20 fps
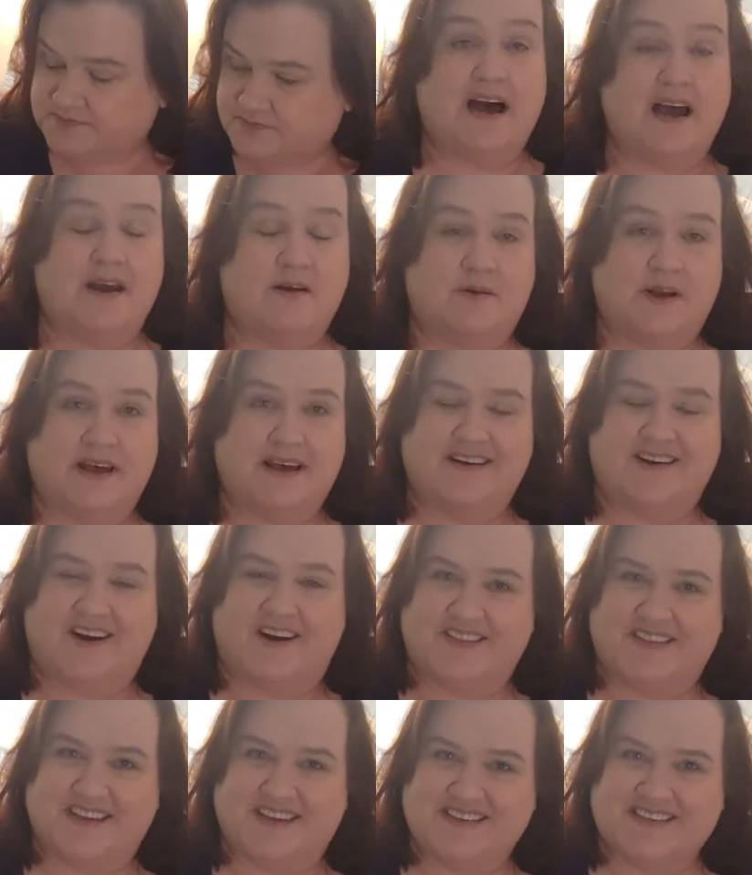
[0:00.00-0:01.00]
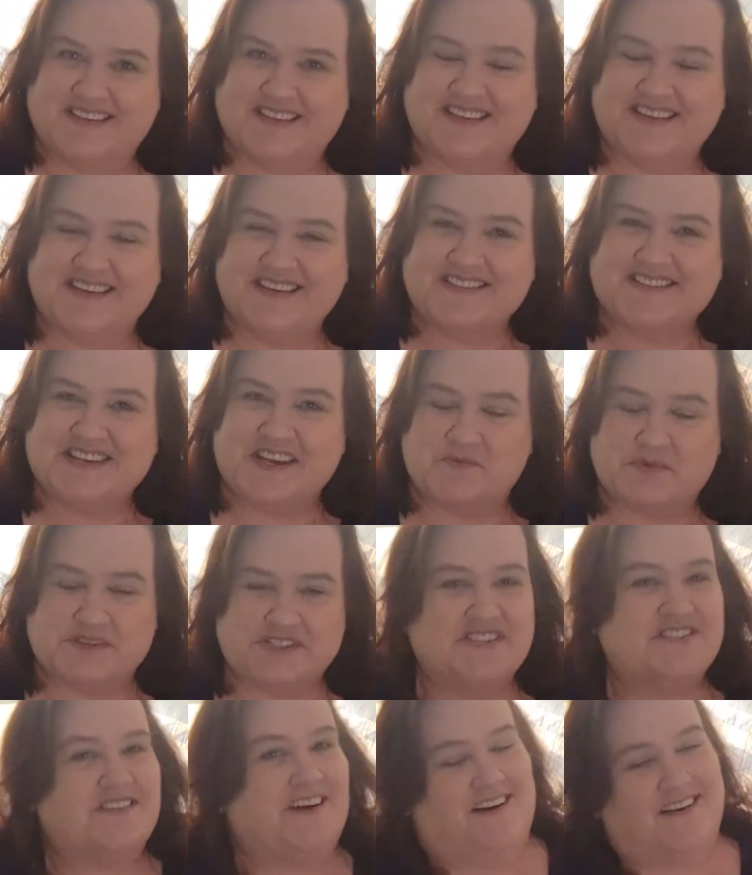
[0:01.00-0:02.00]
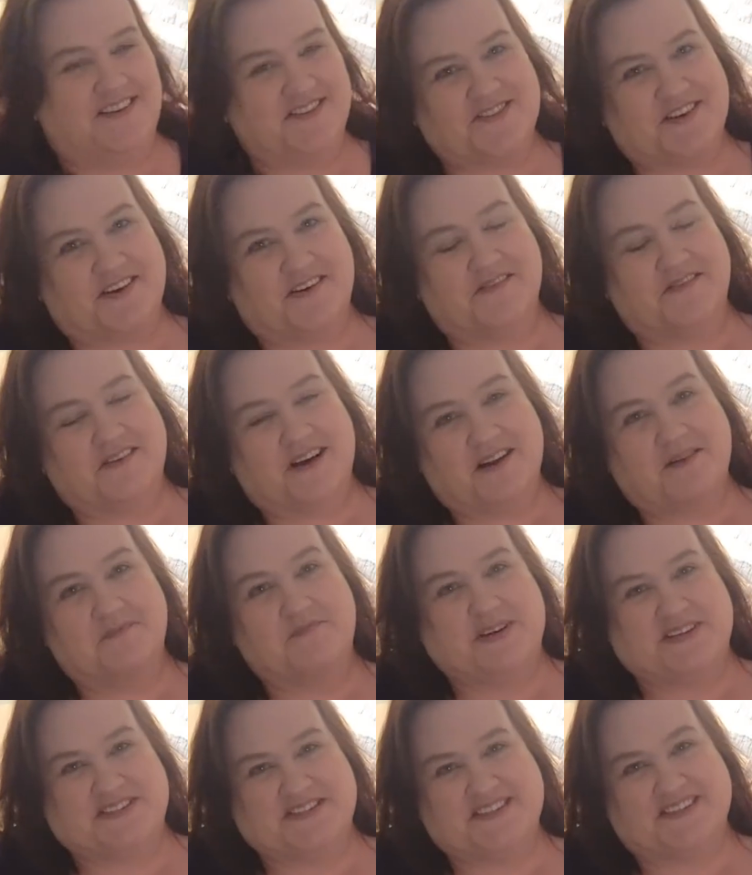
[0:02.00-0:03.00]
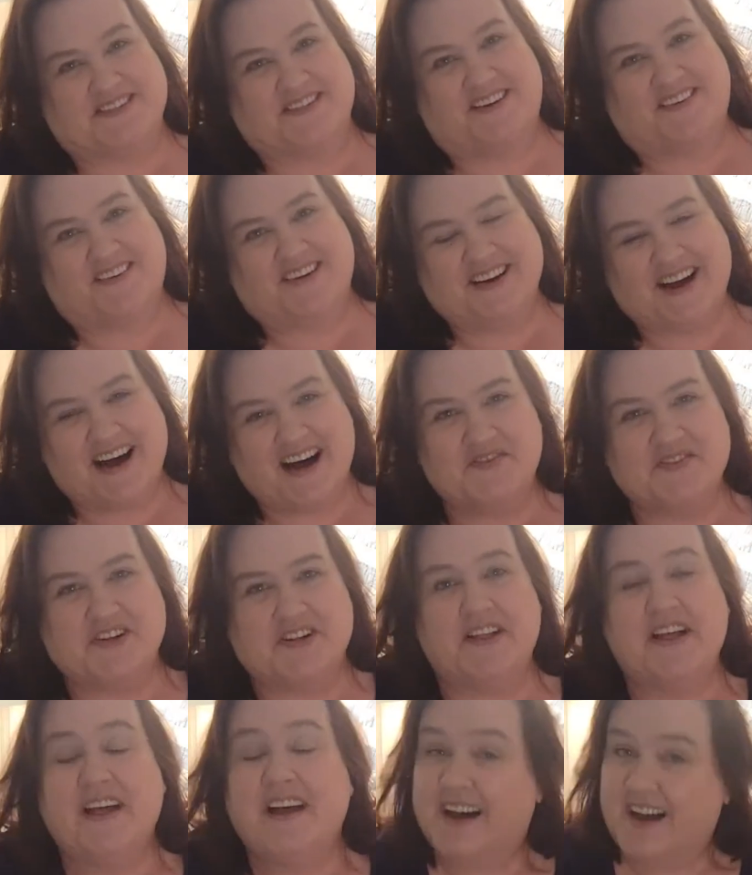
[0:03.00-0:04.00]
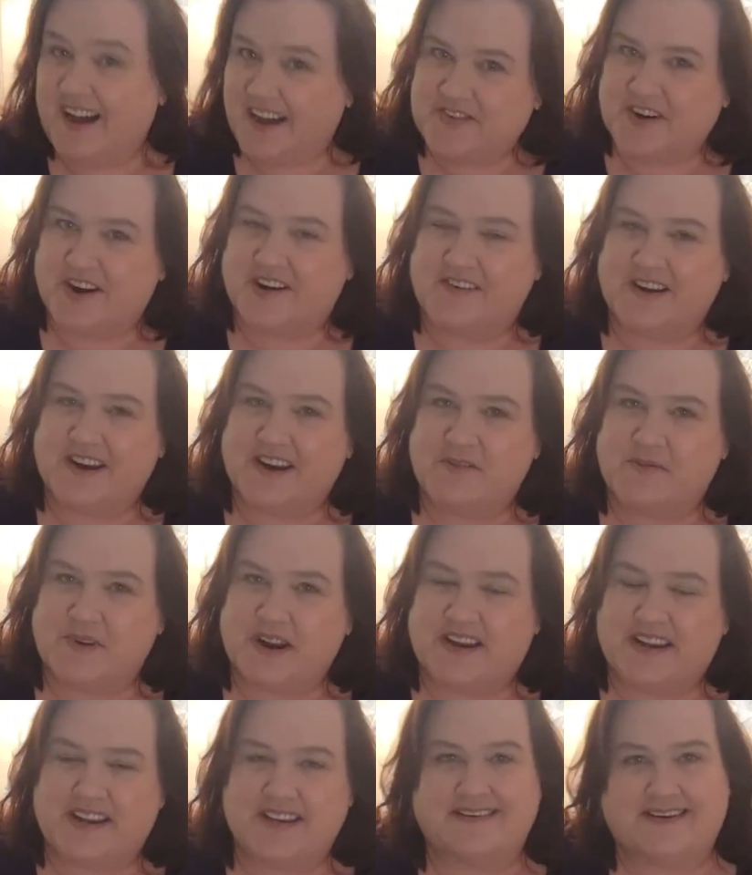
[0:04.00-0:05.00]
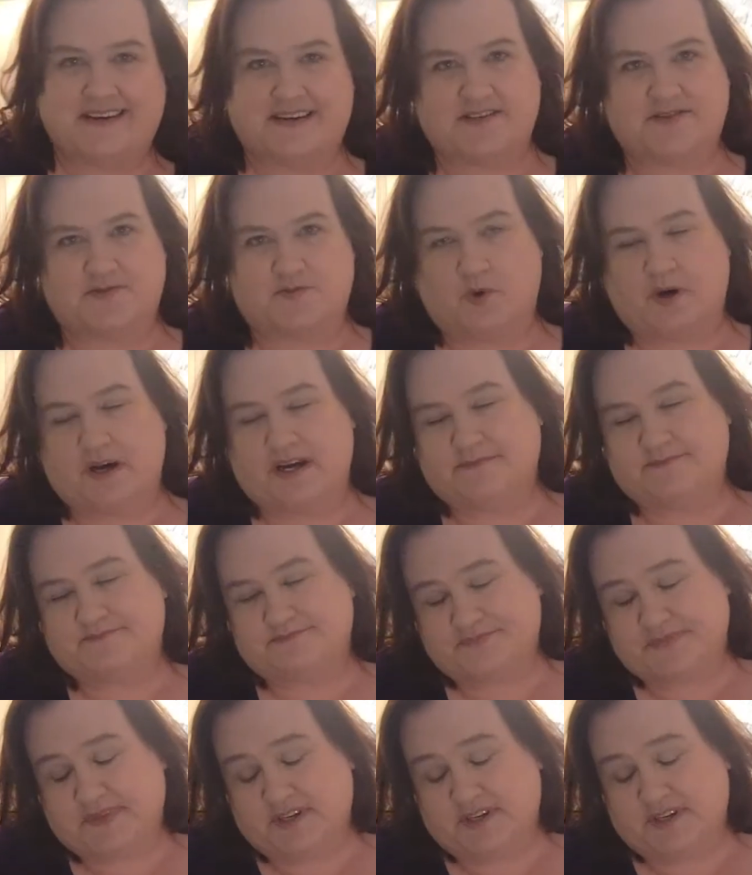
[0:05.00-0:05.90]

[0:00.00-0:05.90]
I read Authentically Izzy, which is also an epistolary novel. I've already read it, guess what?